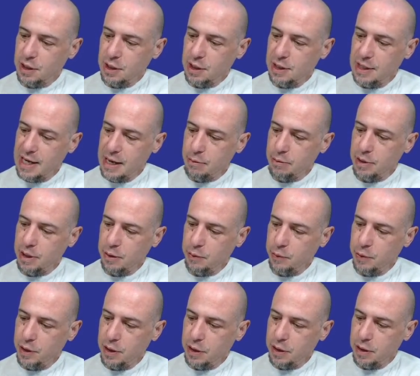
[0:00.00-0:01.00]
collaborate
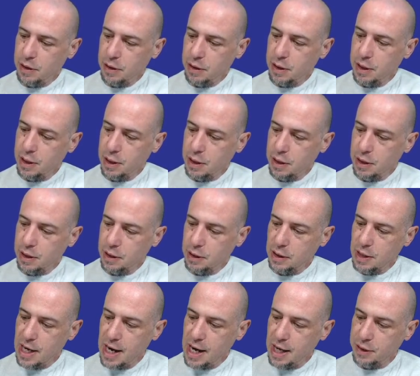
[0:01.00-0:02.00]
with the
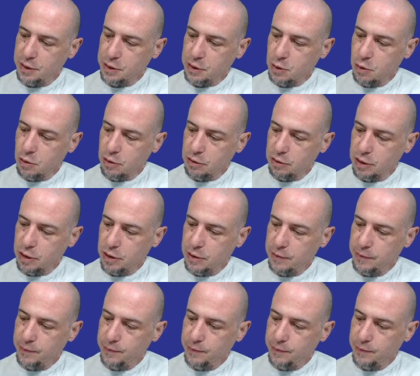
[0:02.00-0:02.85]
yacht scorer.